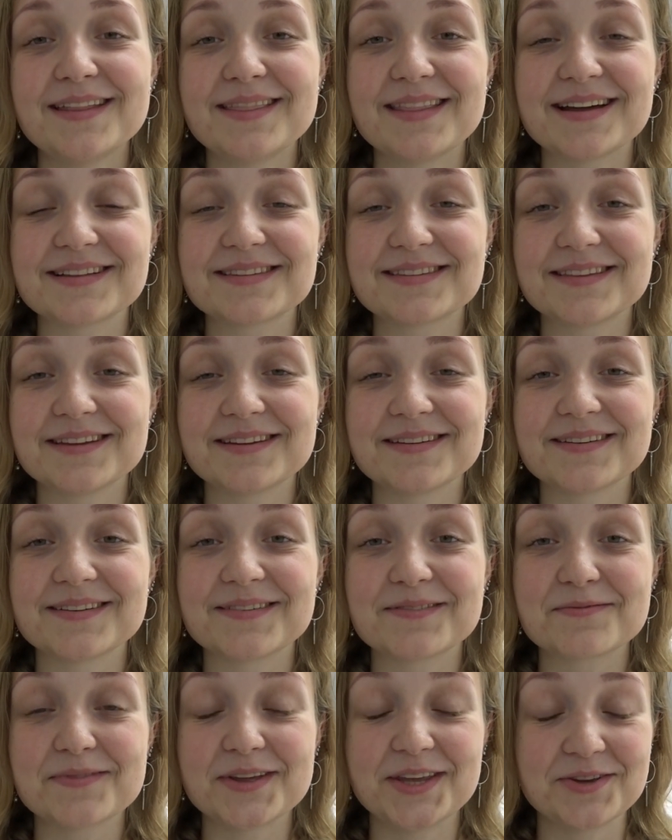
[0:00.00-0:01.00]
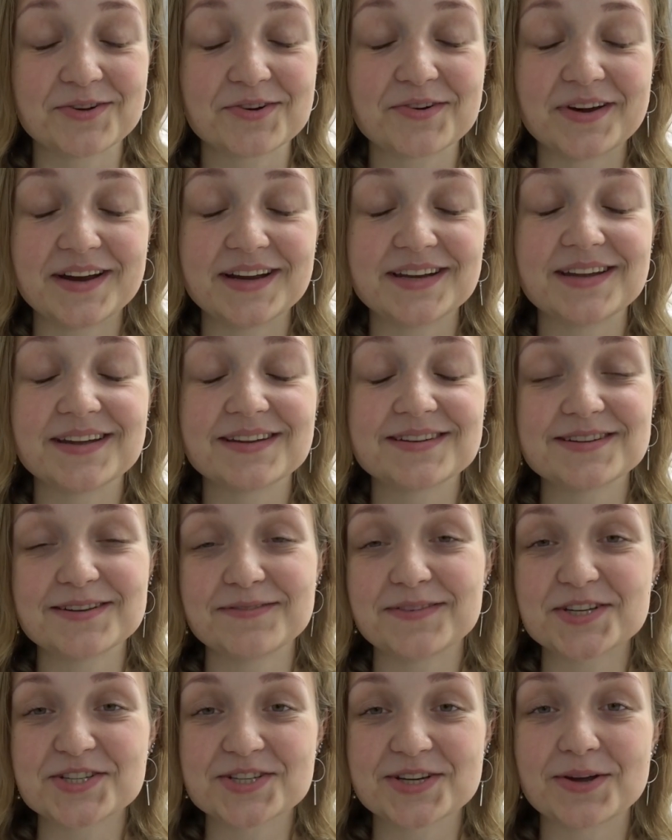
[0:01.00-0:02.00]
that's the Ukrainian
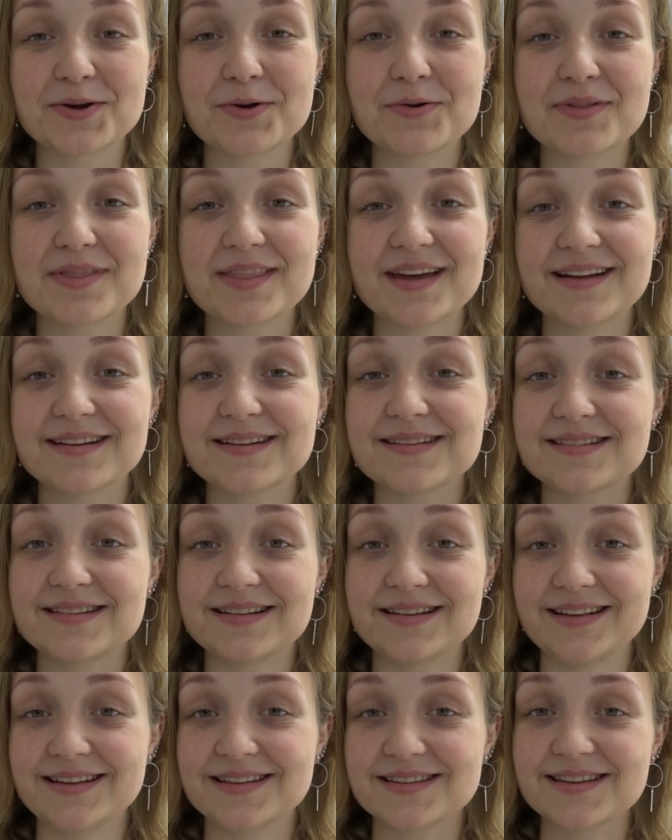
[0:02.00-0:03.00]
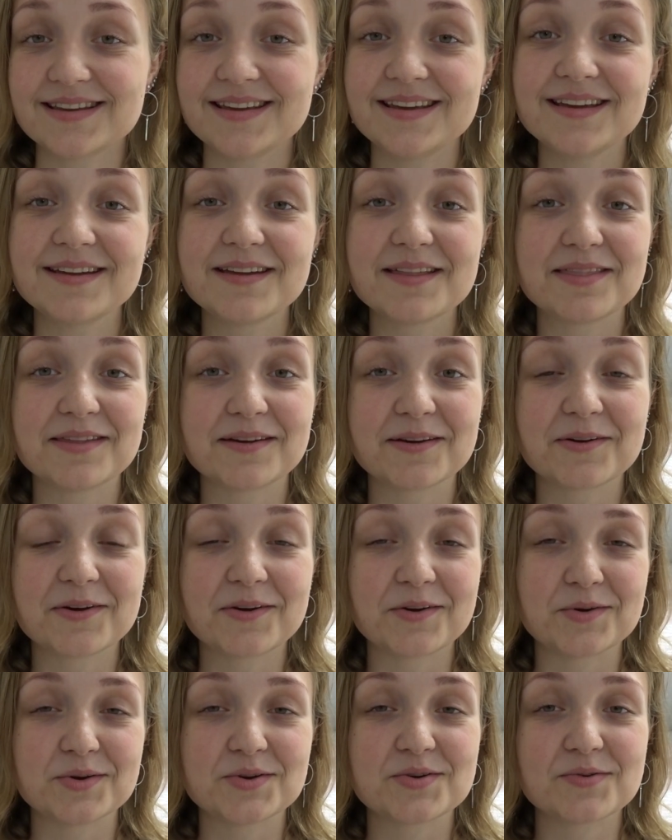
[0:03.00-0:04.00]
TV show that Zelensky, the
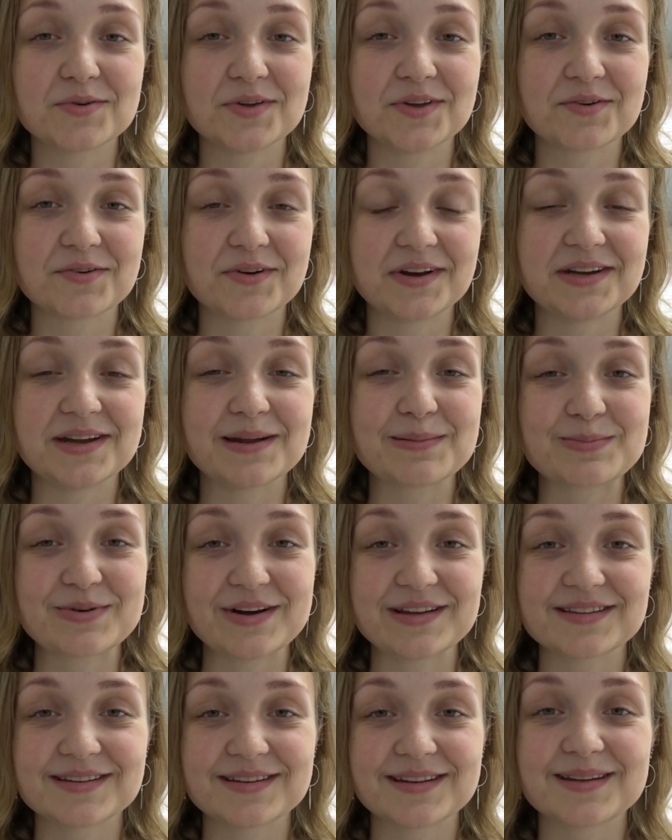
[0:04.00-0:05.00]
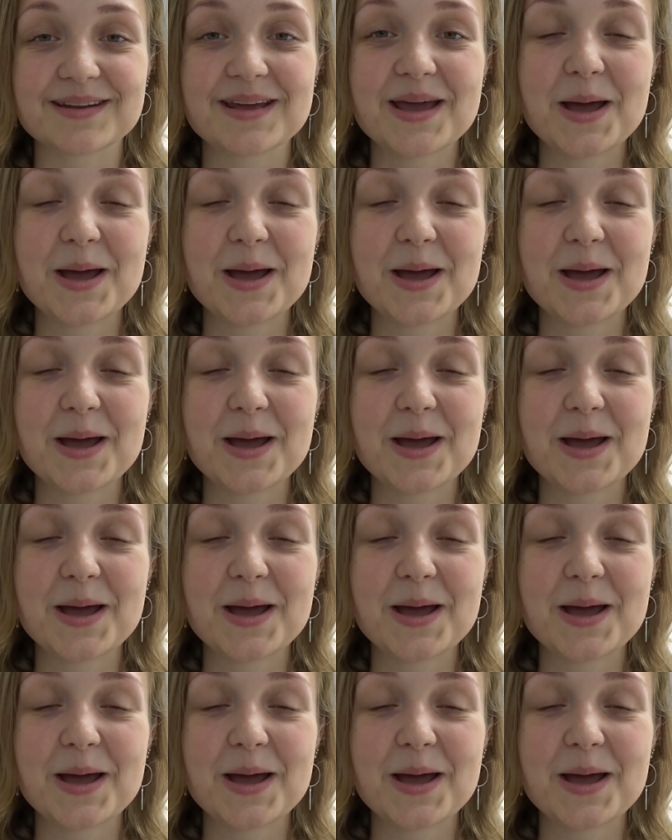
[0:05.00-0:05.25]
current Ukrainian president,